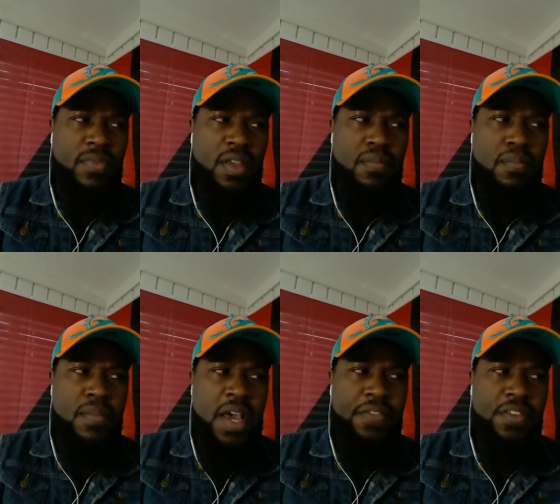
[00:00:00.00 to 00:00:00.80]

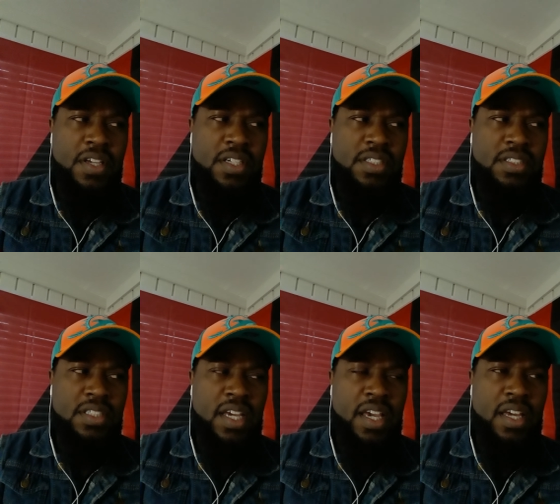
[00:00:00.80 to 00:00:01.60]
methods
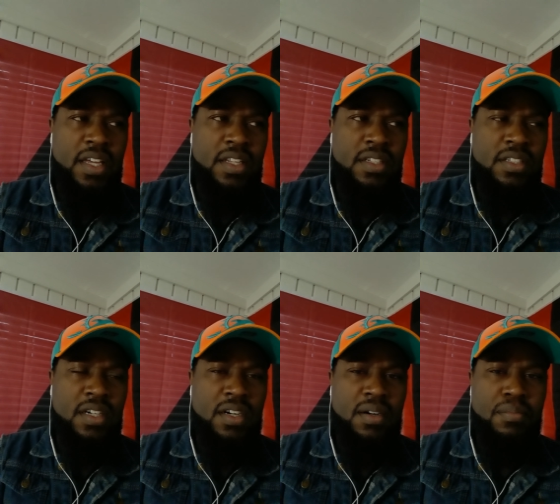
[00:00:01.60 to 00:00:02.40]
and uh,